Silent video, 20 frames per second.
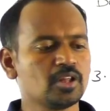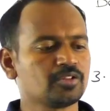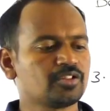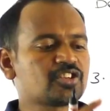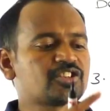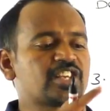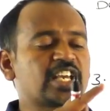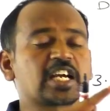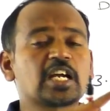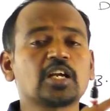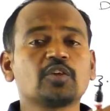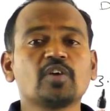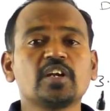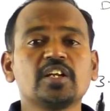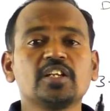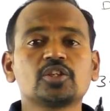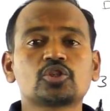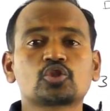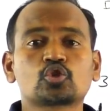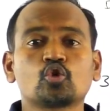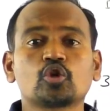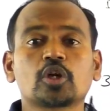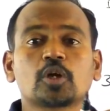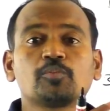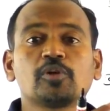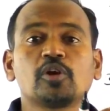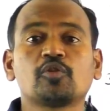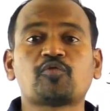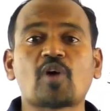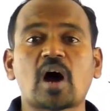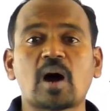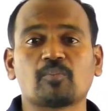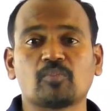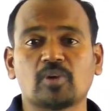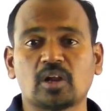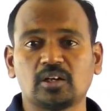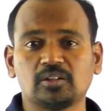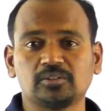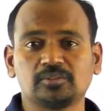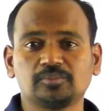The second one is suitable
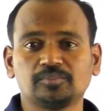formula.